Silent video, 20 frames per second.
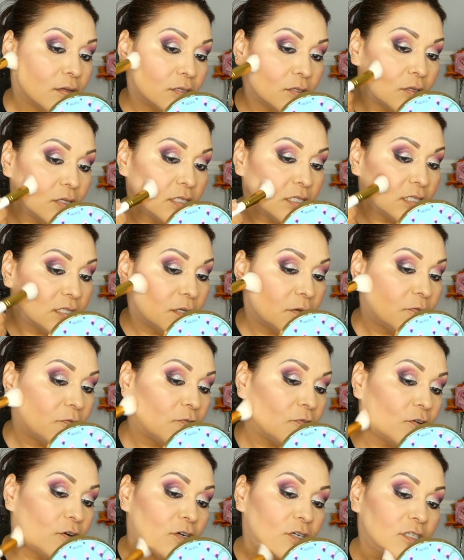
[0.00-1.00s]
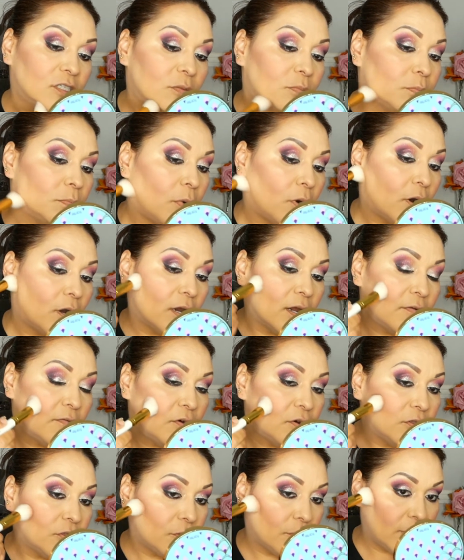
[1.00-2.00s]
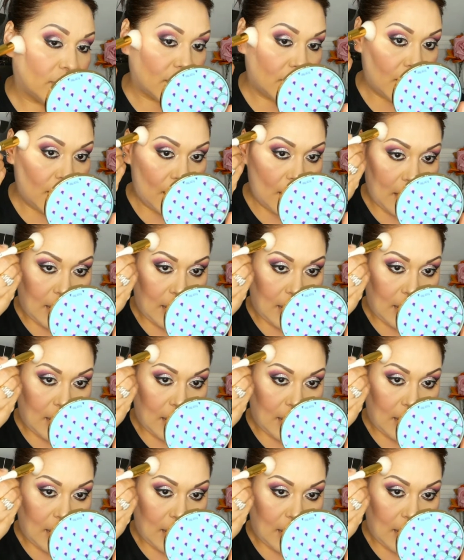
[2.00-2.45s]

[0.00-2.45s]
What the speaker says: So this is the first part of your 3,